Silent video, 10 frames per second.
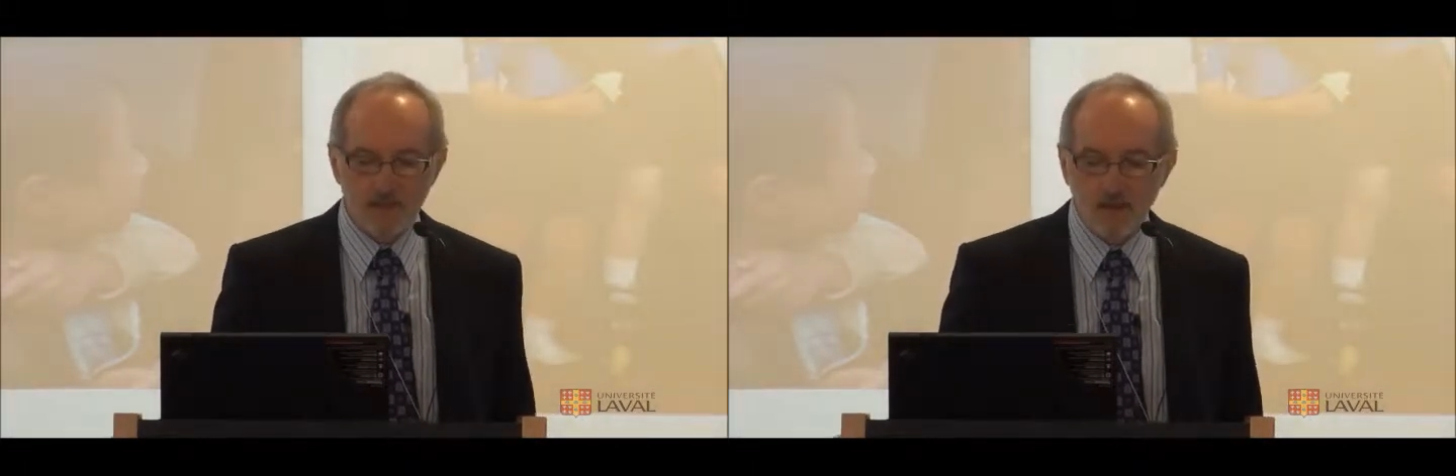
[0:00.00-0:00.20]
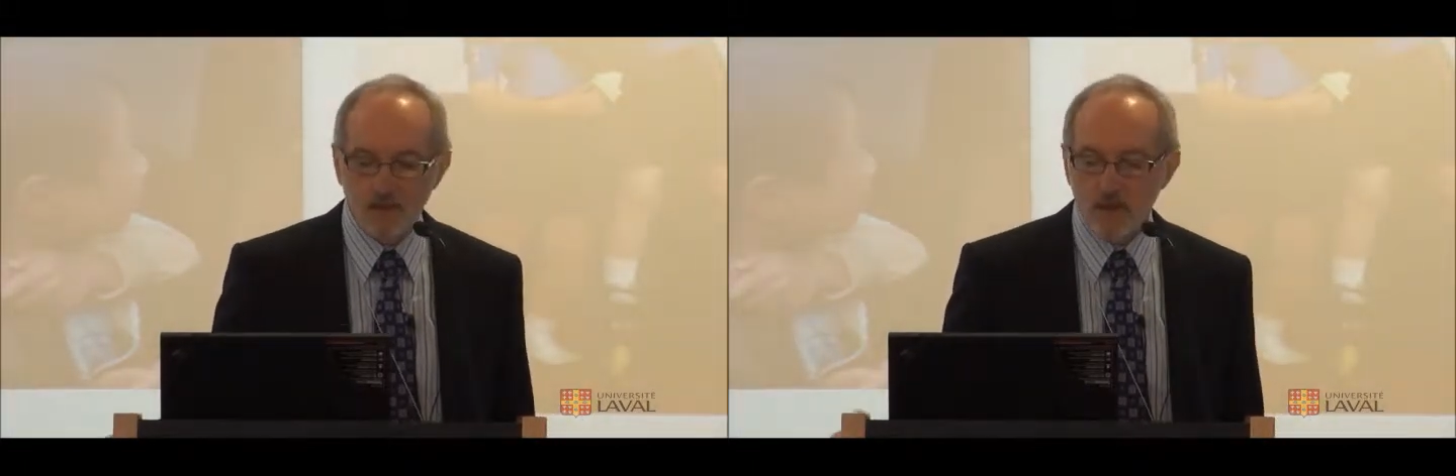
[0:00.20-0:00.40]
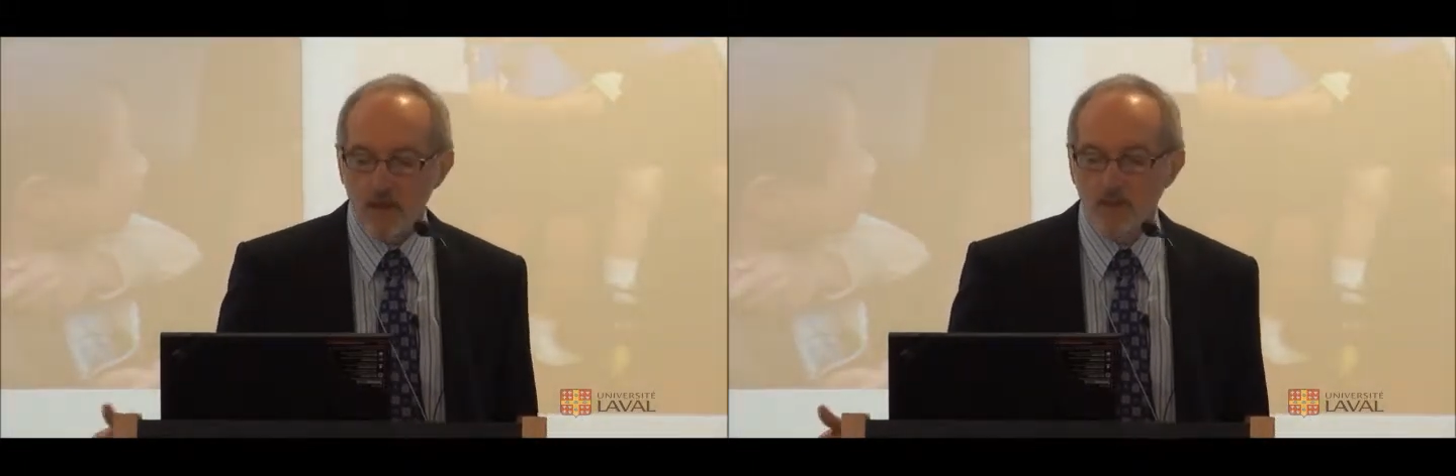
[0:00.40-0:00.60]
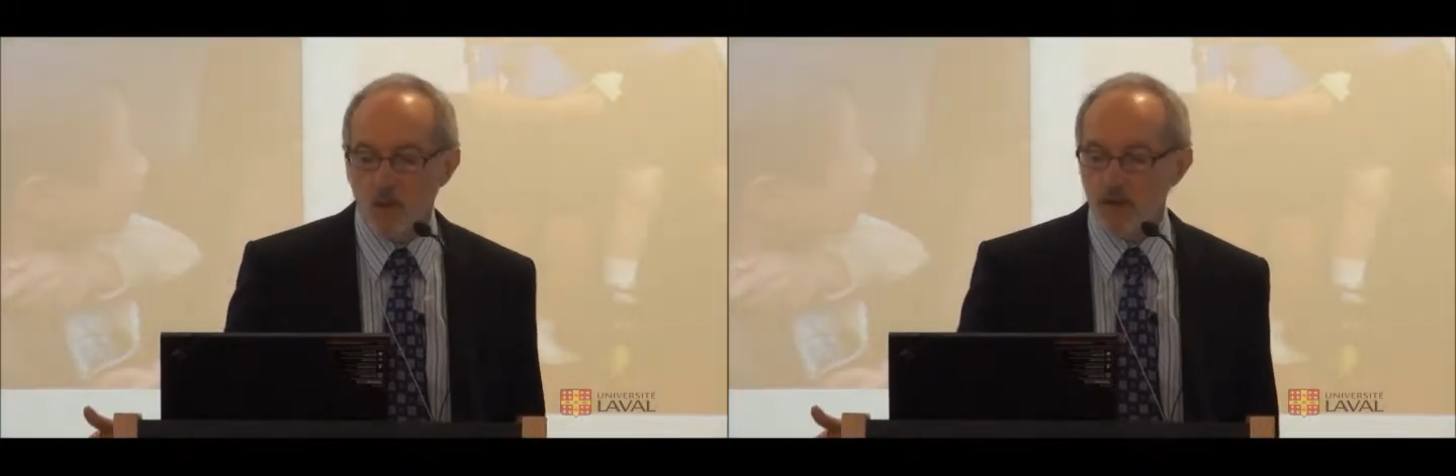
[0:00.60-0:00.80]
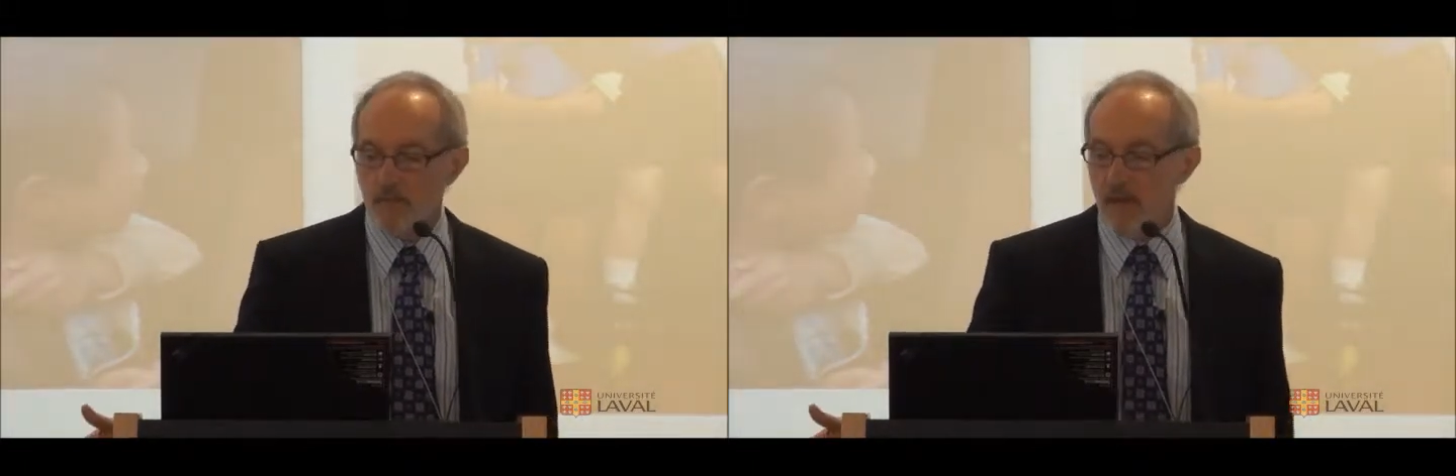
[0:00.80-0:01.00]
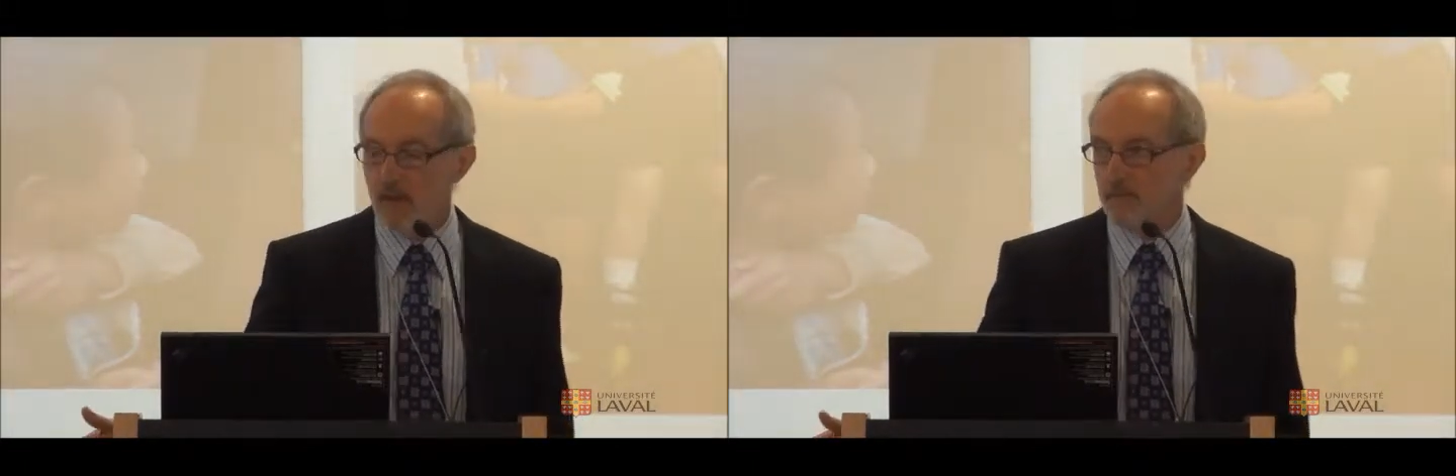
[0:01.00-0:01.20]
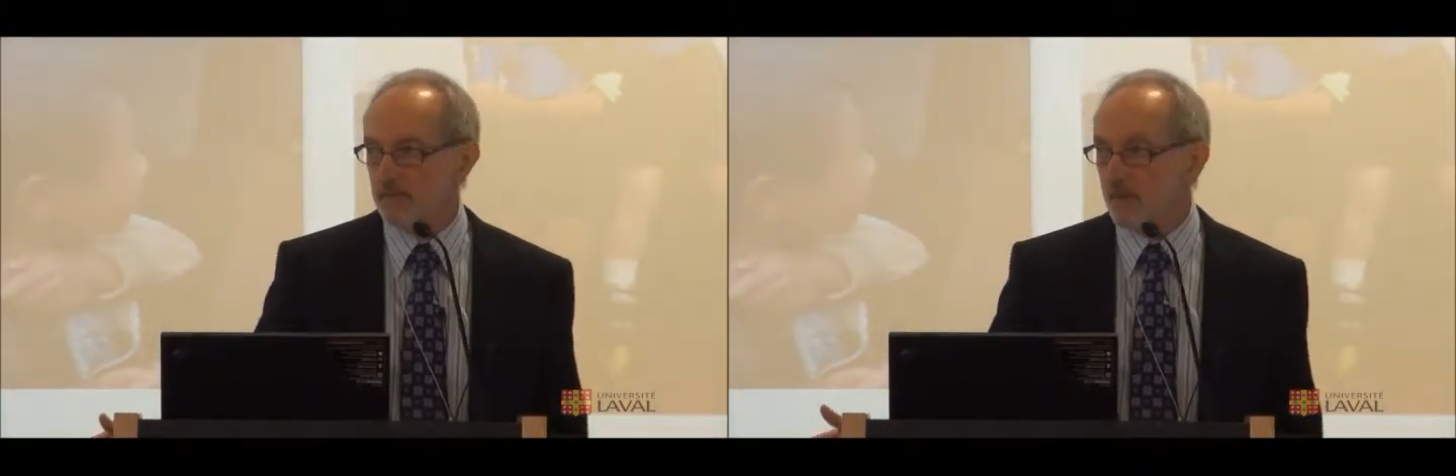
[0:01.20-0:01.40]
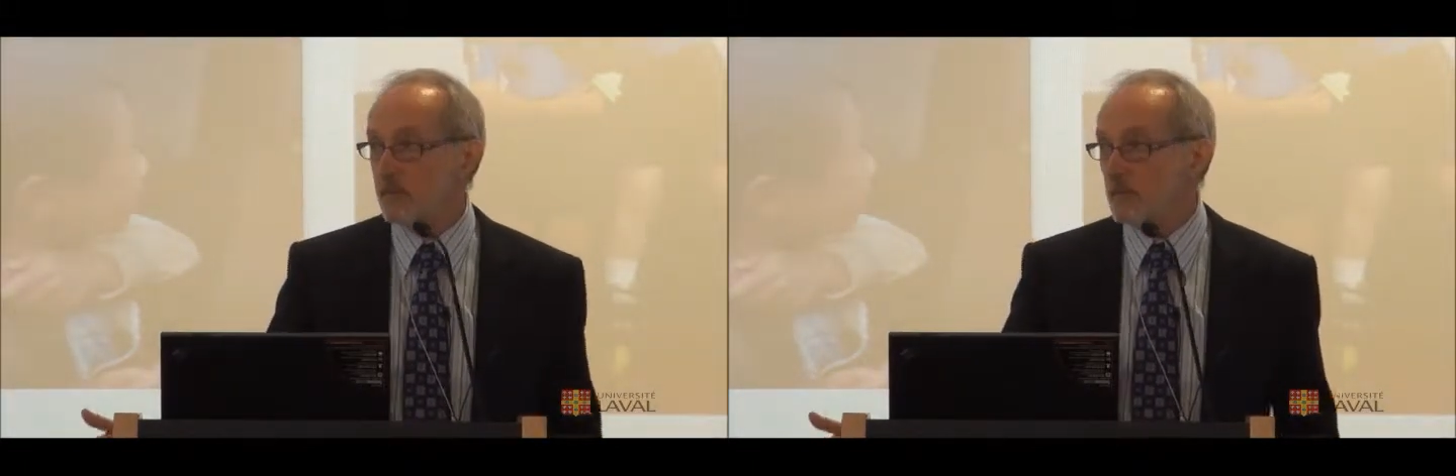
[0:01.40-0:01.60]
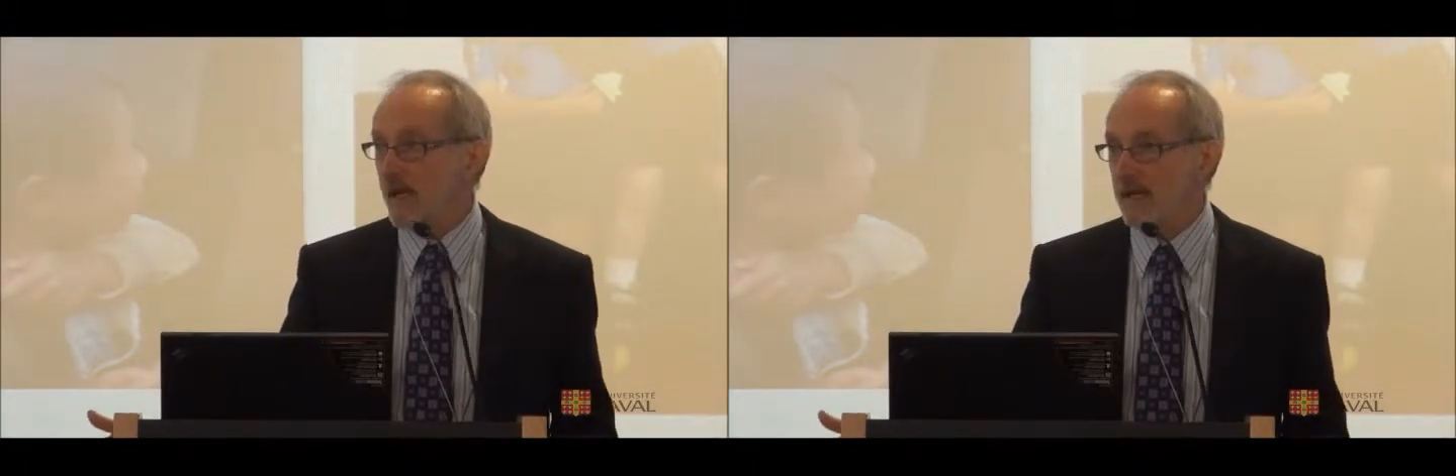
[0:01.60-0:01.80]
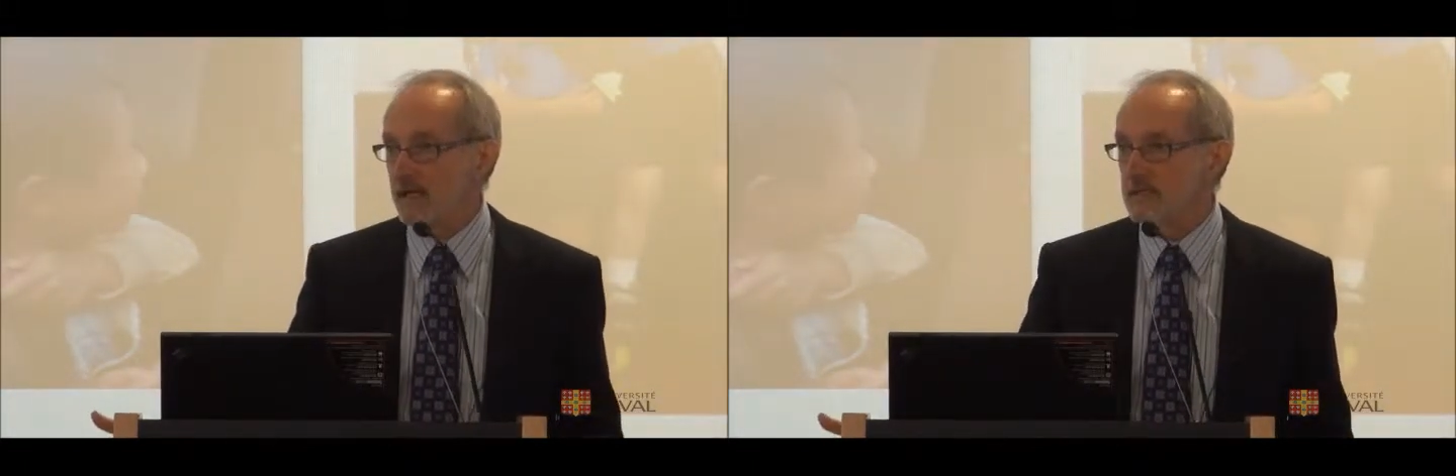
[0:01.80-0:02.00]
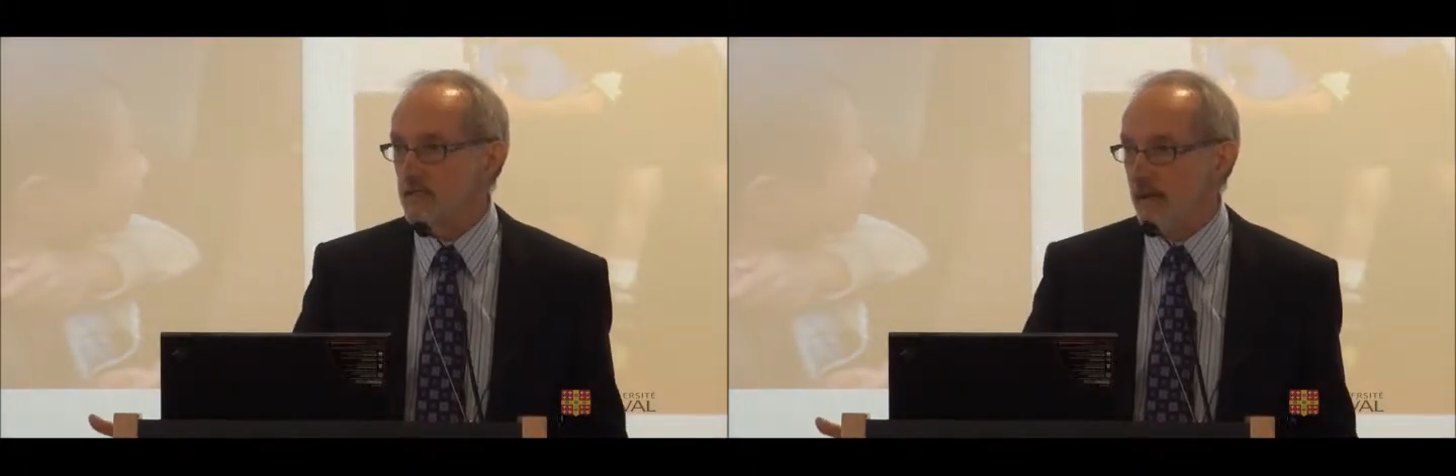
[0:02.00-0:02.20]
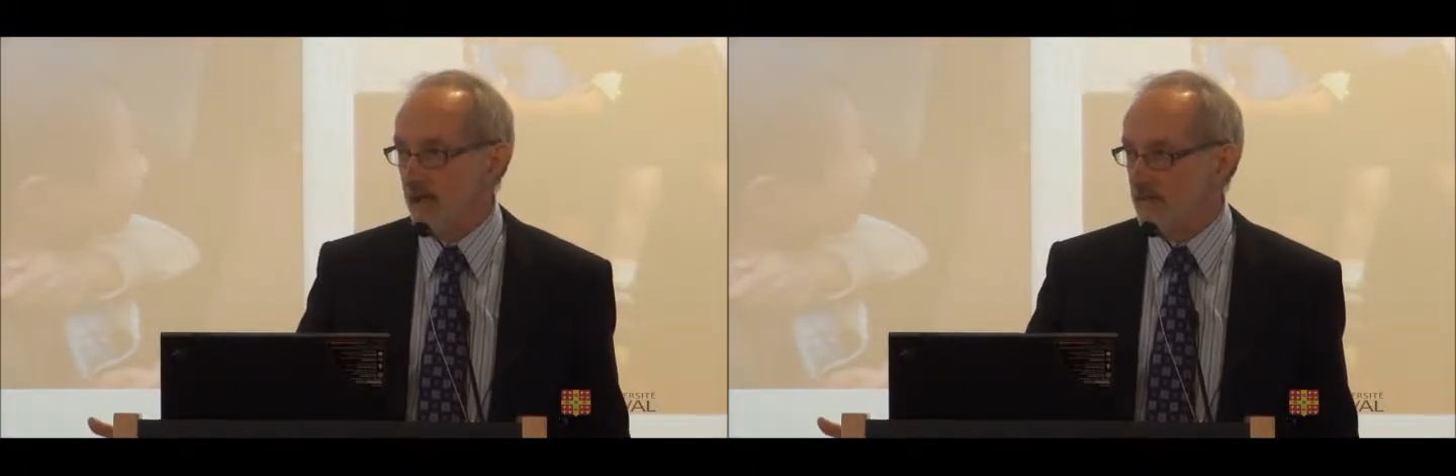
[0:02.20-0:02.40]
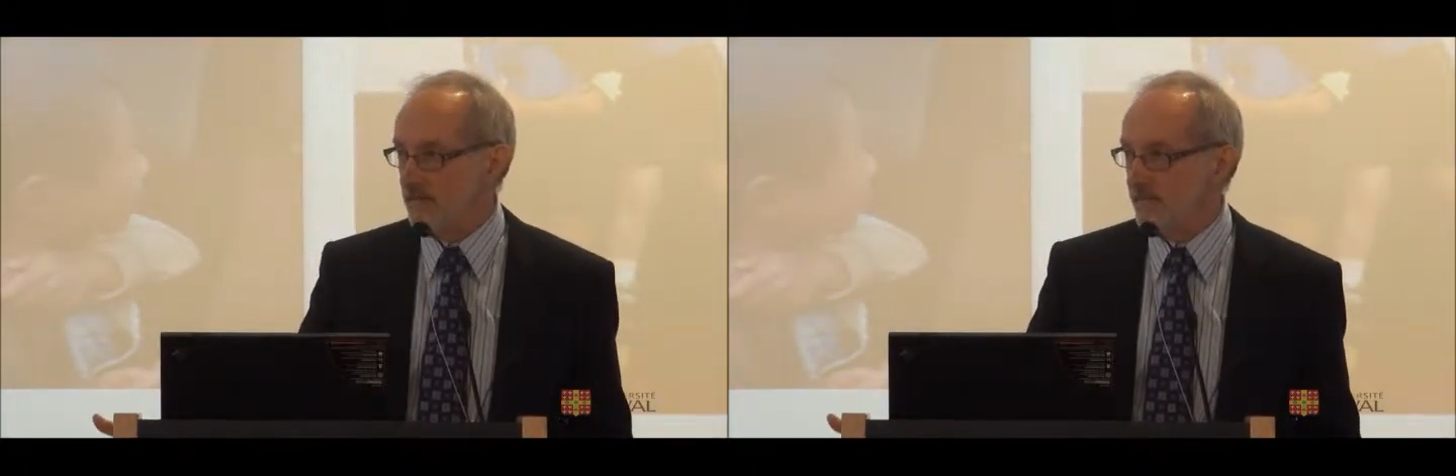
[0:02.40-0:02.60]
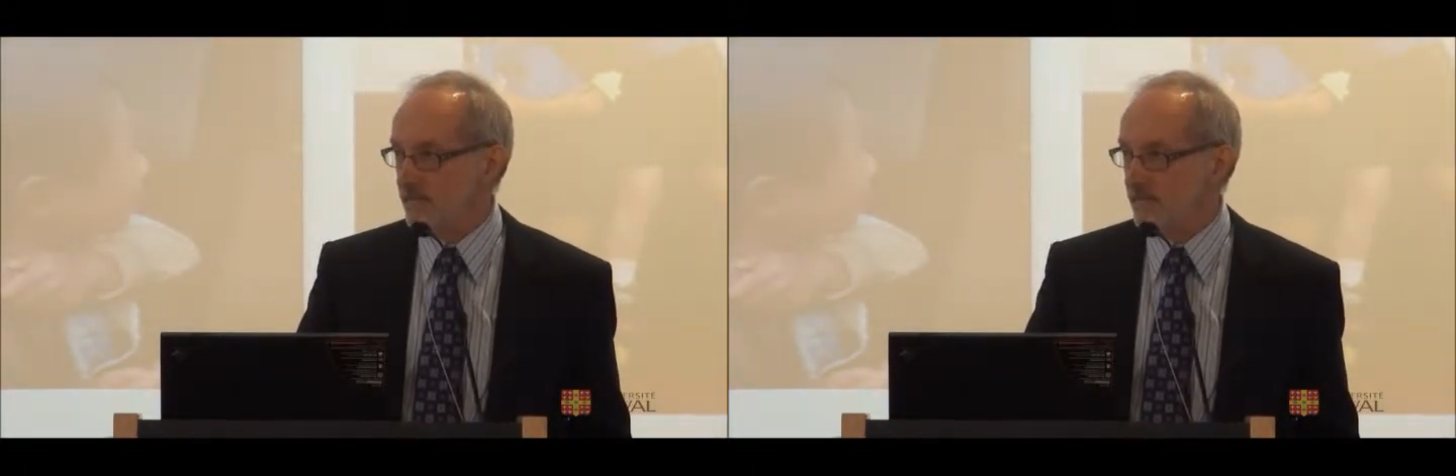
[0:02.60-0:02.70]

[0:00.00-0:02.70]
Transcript: that we are born male, but we're made into men,